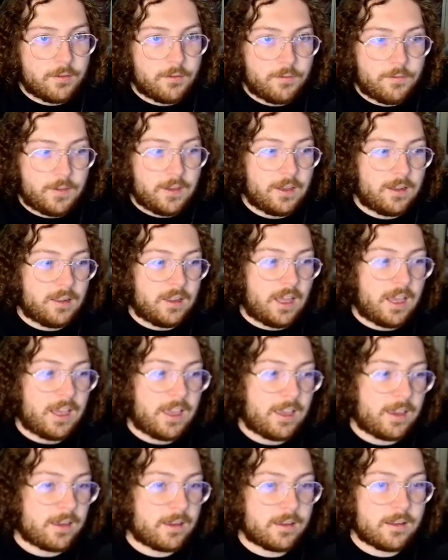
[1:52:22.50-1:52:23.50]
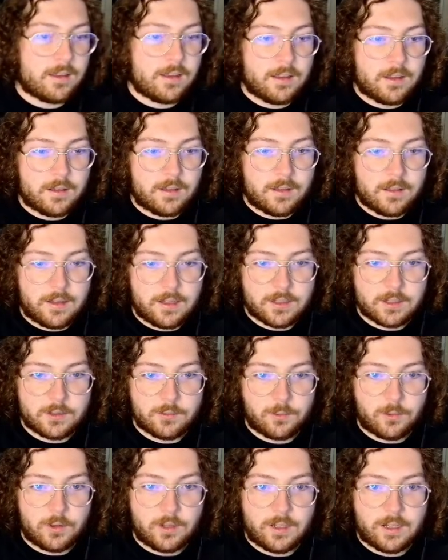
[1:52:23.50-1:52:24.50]
feel like this
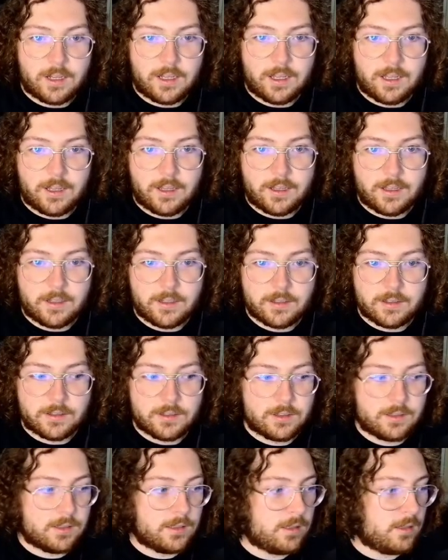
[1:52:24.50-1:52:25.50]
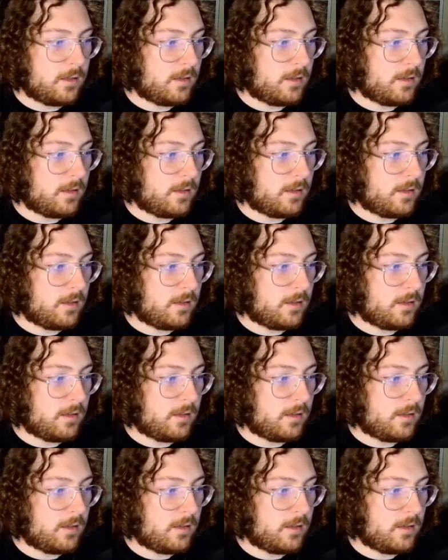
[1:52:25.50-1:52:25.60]
one is